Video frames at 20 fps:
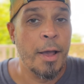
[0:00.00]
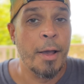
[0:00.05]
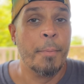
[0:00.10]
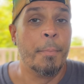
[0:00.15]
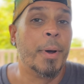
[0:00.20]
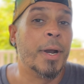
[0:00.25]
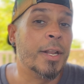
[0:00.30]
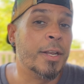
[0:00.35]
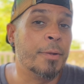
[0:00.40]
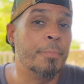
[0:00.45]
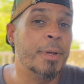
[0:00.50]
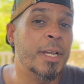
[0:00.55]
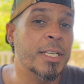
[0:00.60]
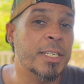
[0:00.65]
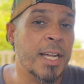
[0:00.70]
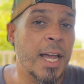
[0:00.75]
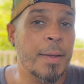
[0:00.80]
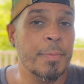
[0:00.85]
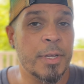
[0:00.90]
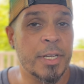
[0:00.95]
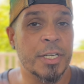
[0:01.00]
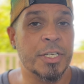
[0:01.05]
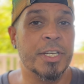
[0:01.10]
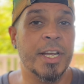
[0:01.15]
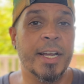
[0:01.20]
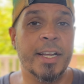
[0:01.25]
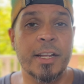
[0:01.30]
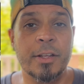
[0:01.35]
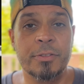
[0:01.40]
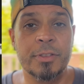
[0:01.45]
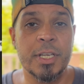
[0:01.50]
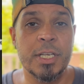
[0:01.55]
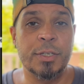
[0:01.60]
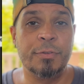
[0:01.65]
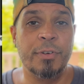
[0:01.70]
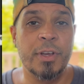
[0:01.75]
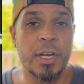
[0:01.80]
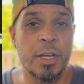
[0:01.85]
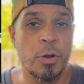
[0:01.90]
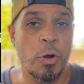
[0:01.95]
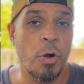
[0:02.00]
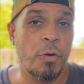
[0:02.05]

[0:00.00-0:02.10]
But in the meantime, you can check out this video